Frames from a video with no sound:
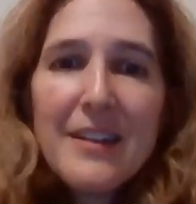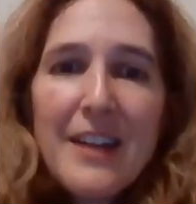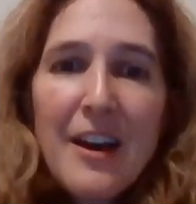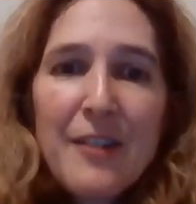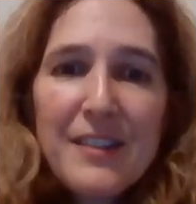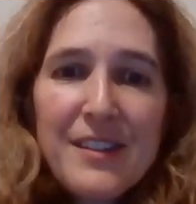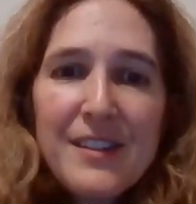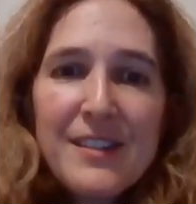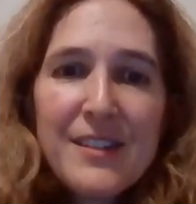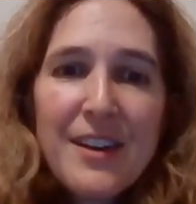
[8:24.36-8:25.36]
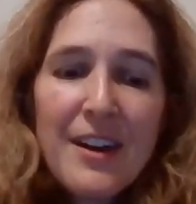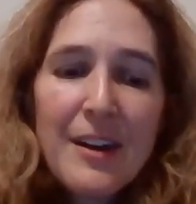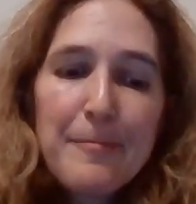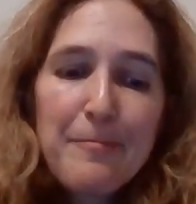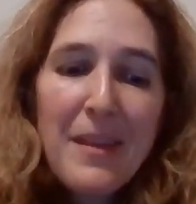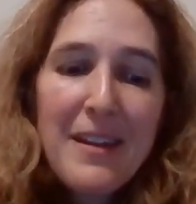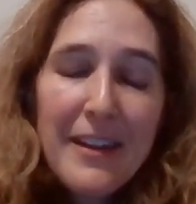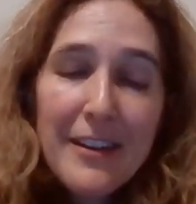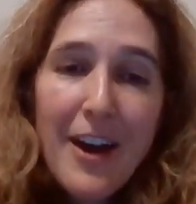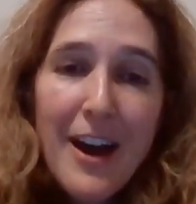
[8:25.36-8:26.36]
Now, this is
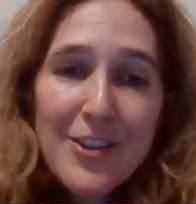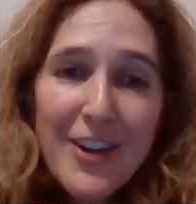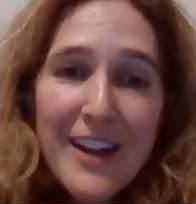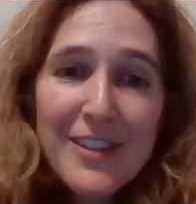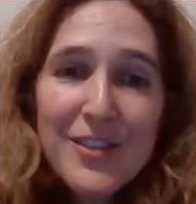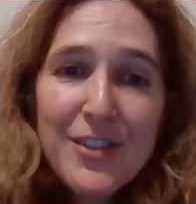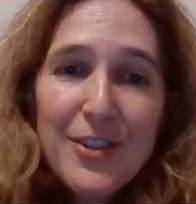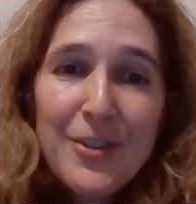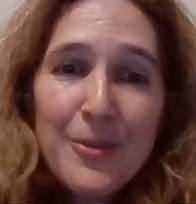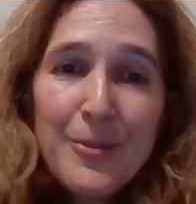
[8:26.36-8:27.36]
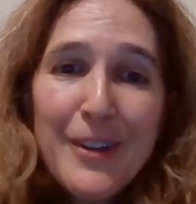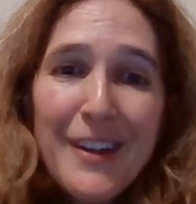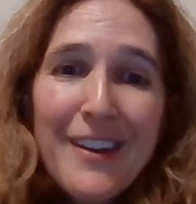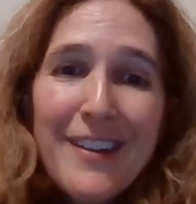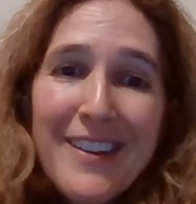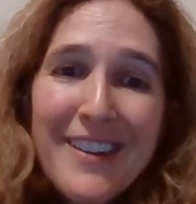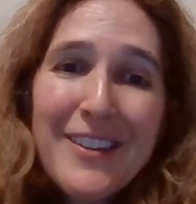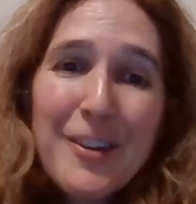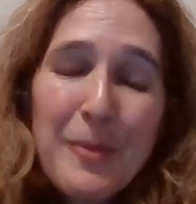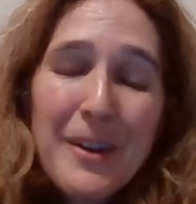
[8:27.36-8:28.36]
in contrast to
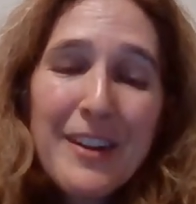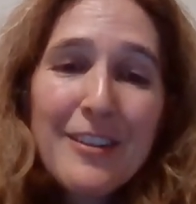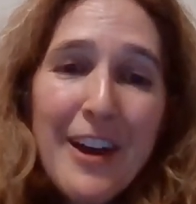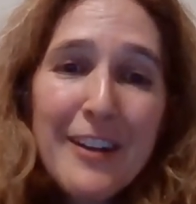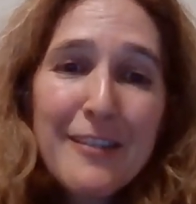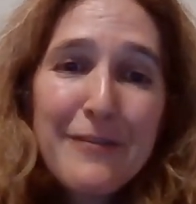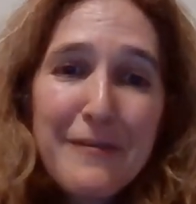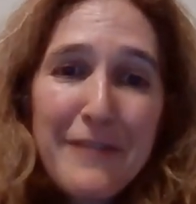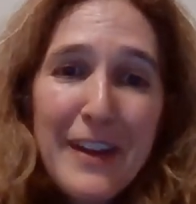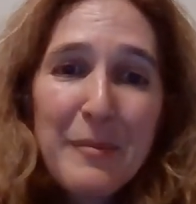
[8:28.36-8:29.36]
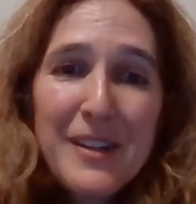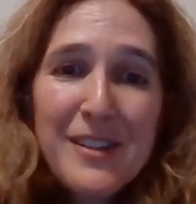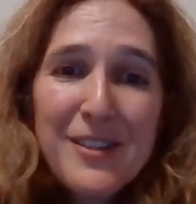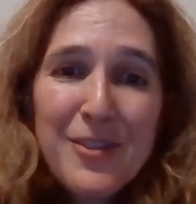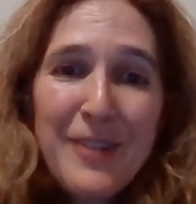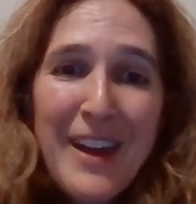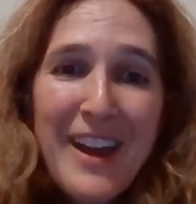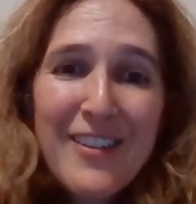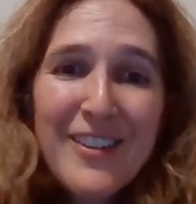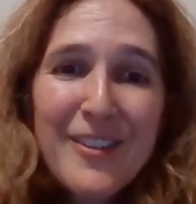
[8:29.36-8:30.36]
what a lot of families do
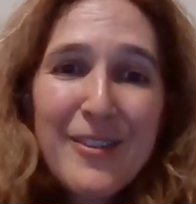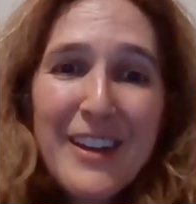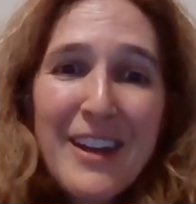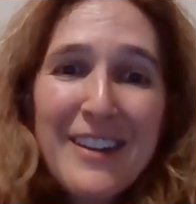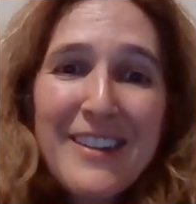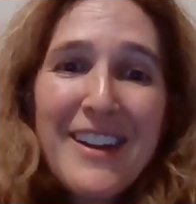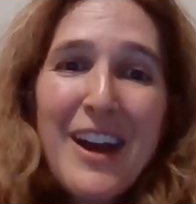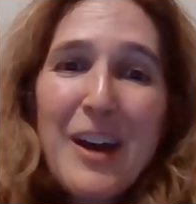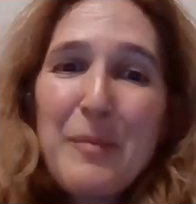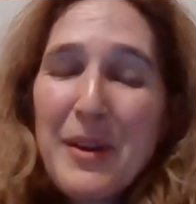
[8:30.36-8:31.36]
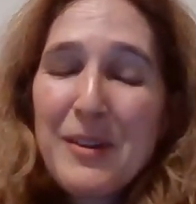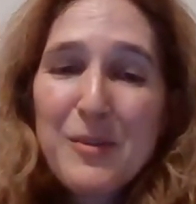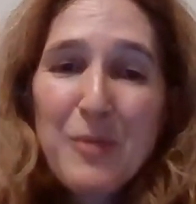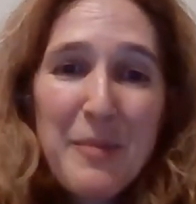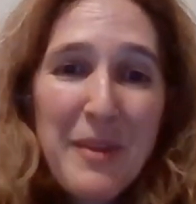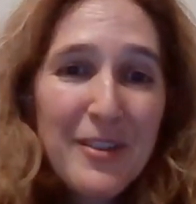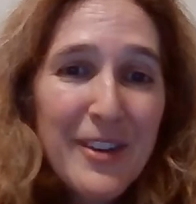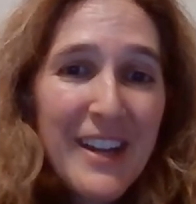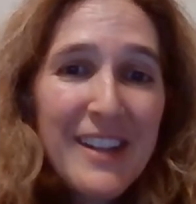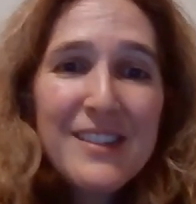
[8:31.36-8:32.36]
now. Again, parents worry about their
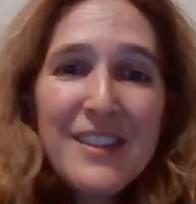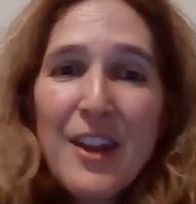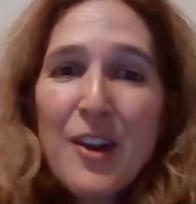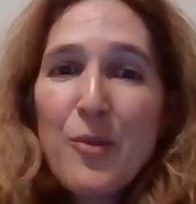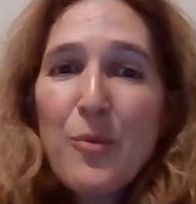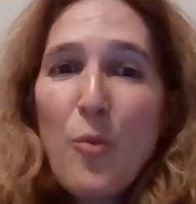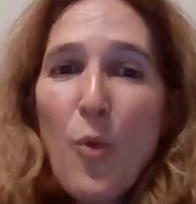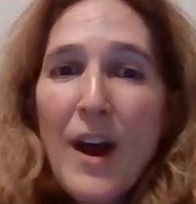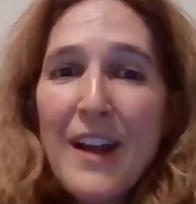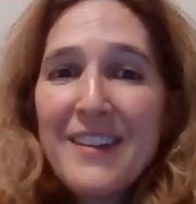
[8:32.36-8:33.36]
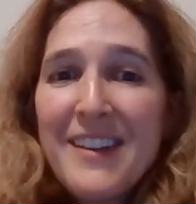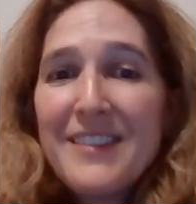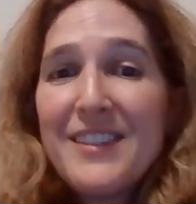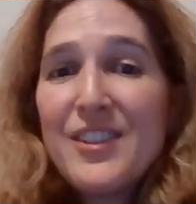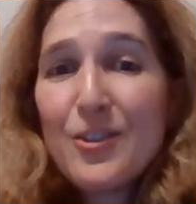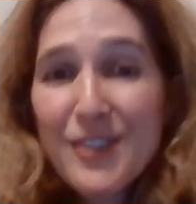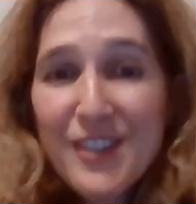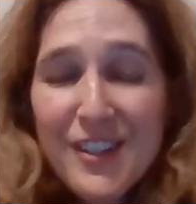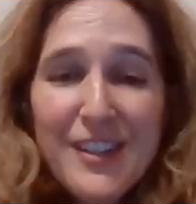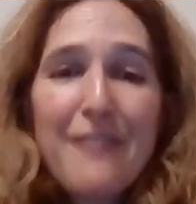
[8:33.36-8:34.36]
kids. They don't want the children
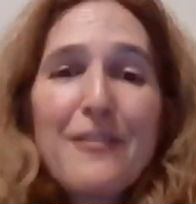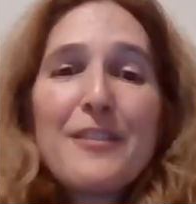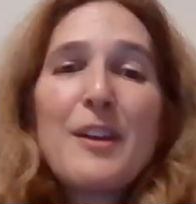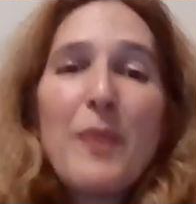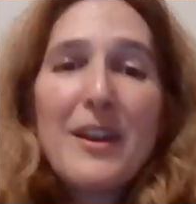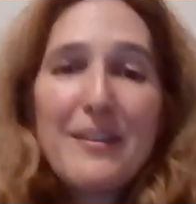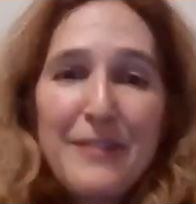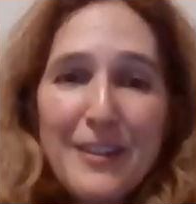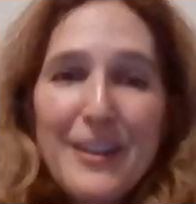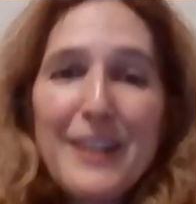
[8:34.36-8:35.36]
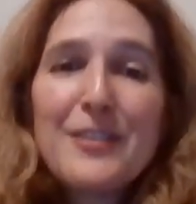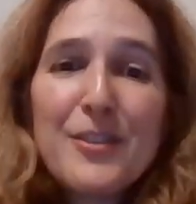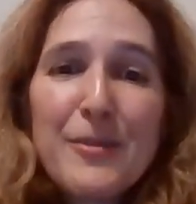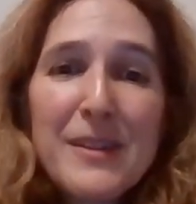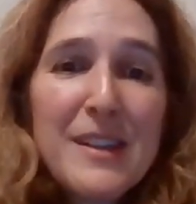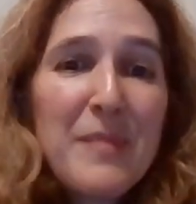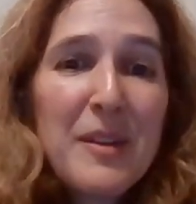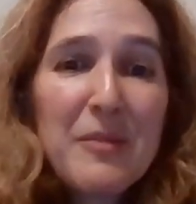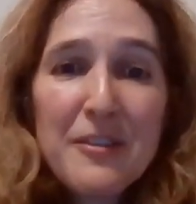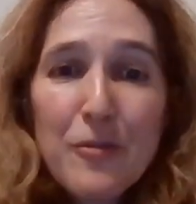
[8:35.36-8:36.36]
to suffer. They want to feel like they're doing something,
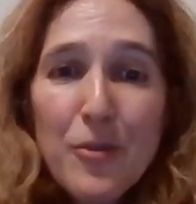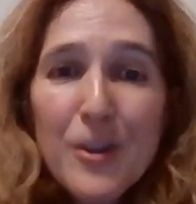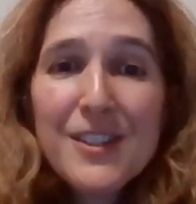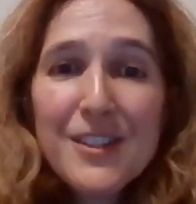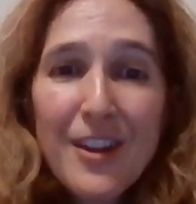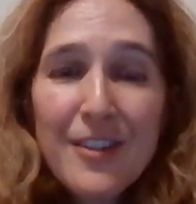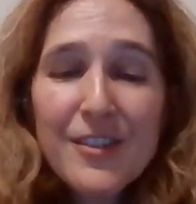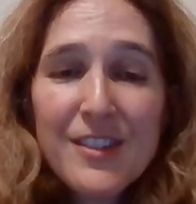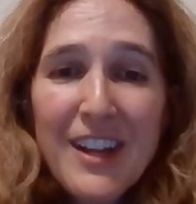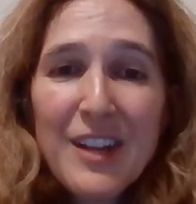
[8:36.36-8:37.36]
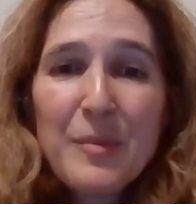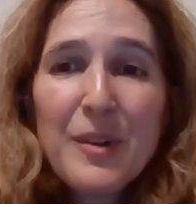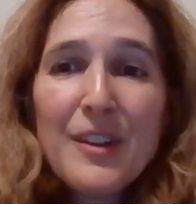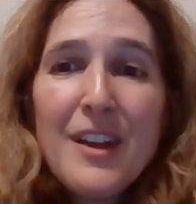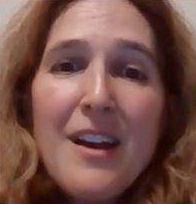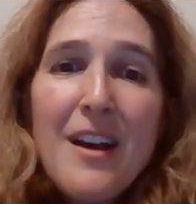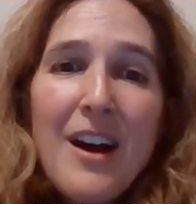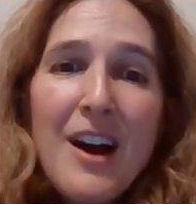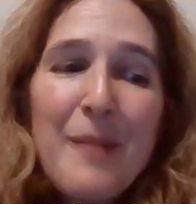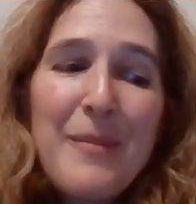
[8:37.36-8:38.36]
which of course is understandable.
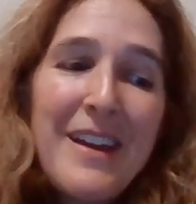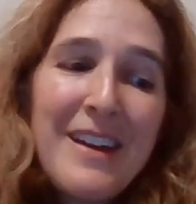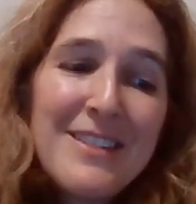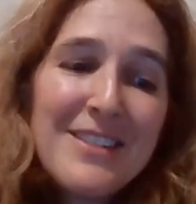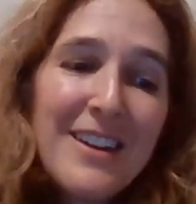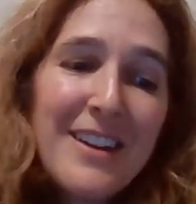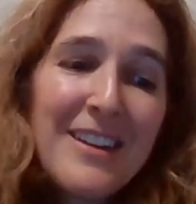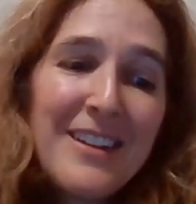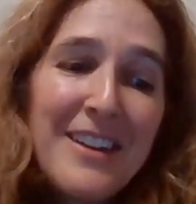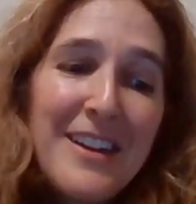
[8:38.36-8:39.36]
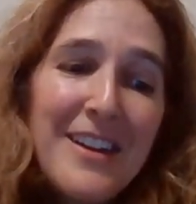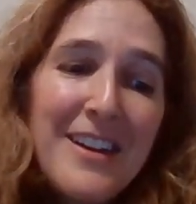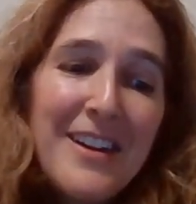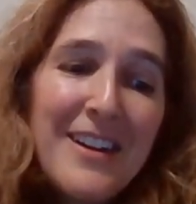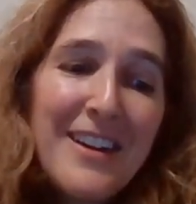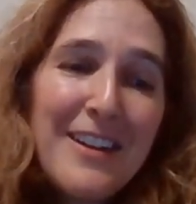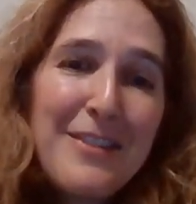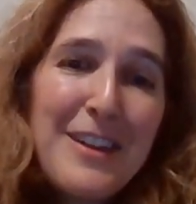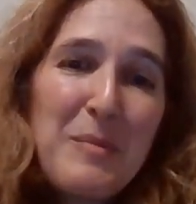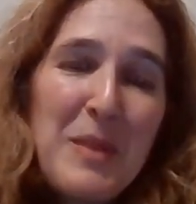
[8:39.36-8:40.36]
And I
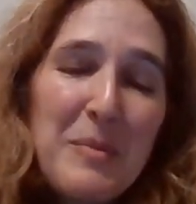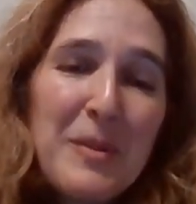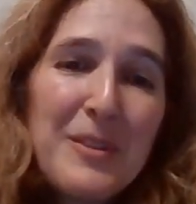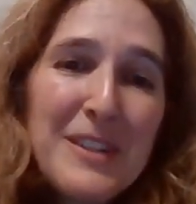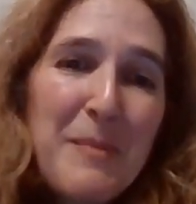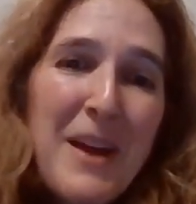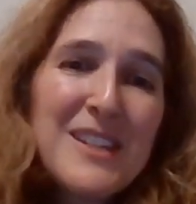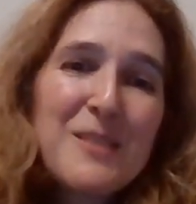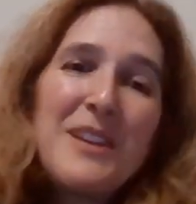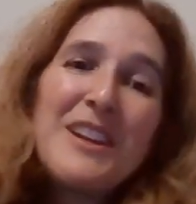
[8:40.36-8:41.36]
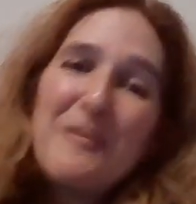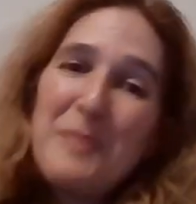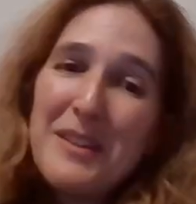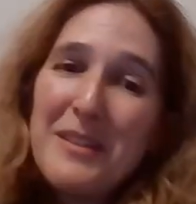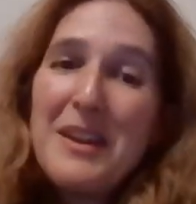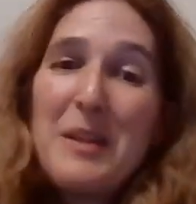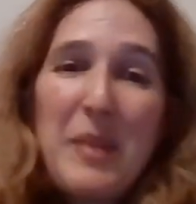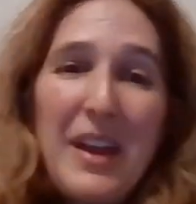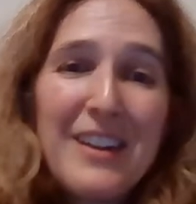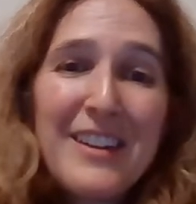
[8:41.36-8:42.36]
think people this past week have been
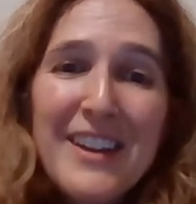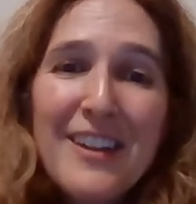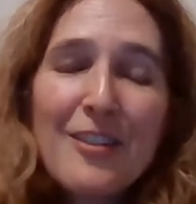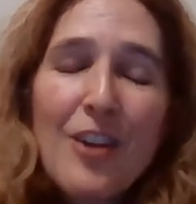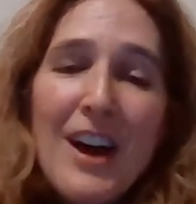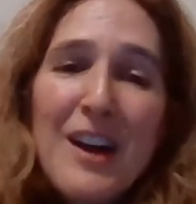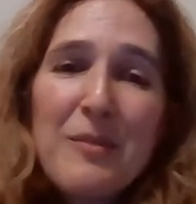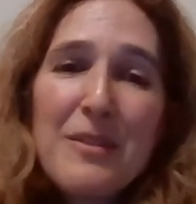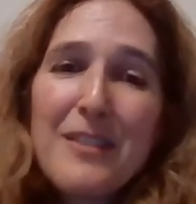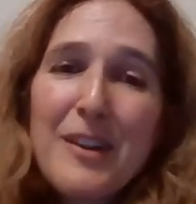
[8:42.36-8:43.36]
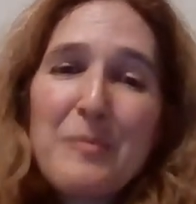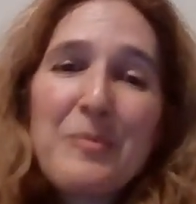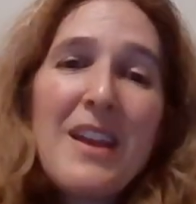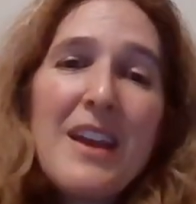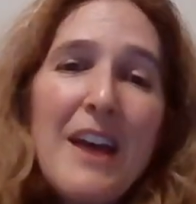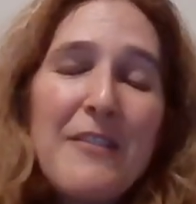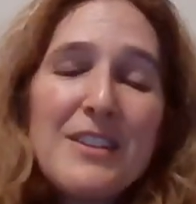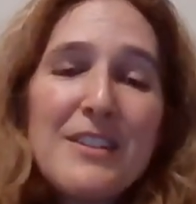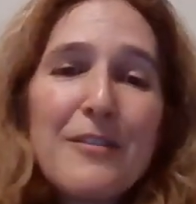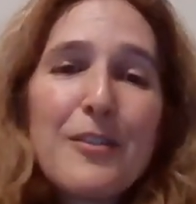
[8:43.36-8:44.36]
panicking a lot with having
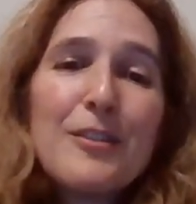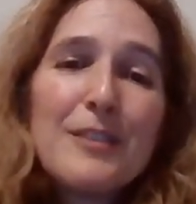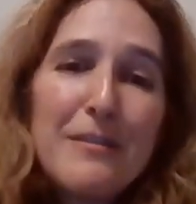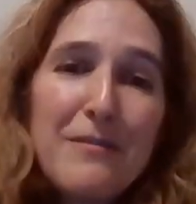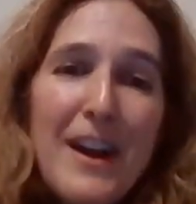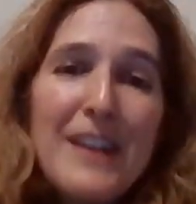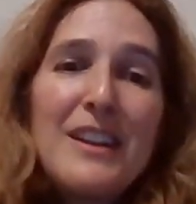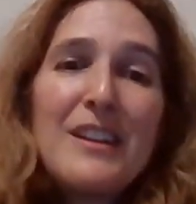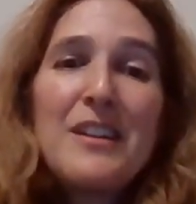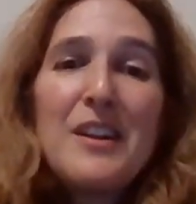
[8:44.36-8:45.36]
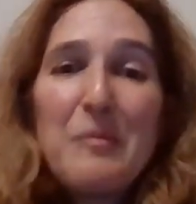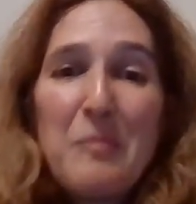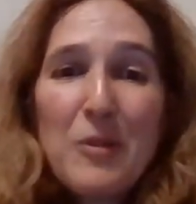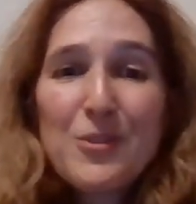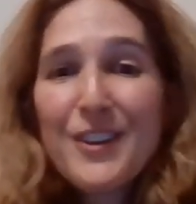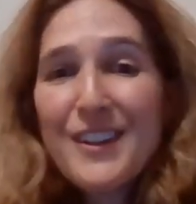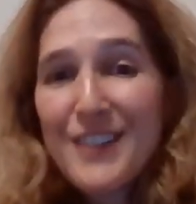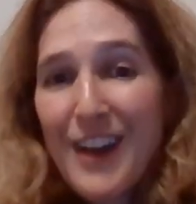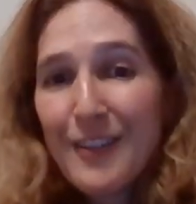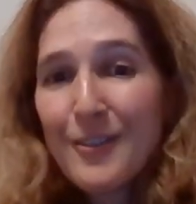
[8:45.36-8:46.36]
difficulty finding Motrin and
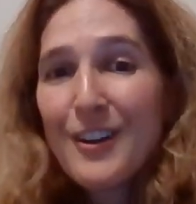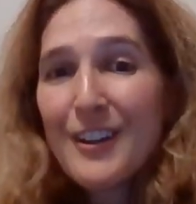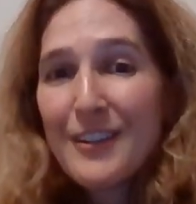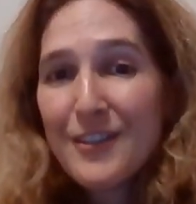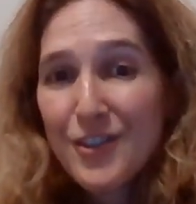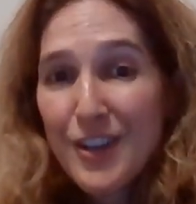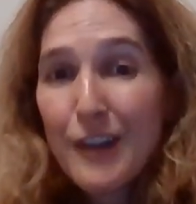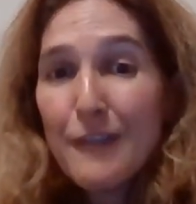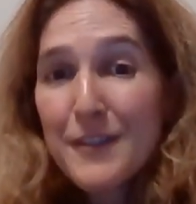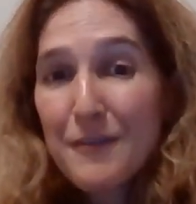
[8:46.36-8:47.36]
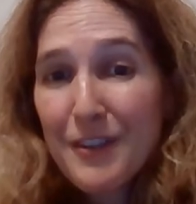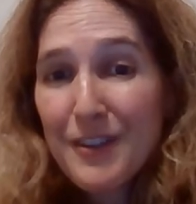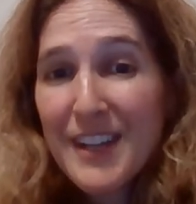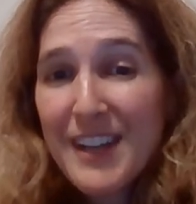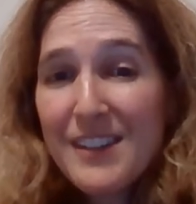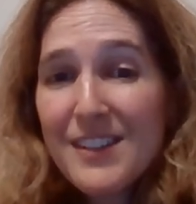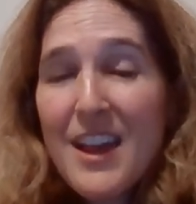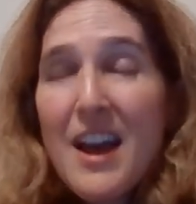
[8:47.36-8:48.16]
Tylenol on the shelves for their kids.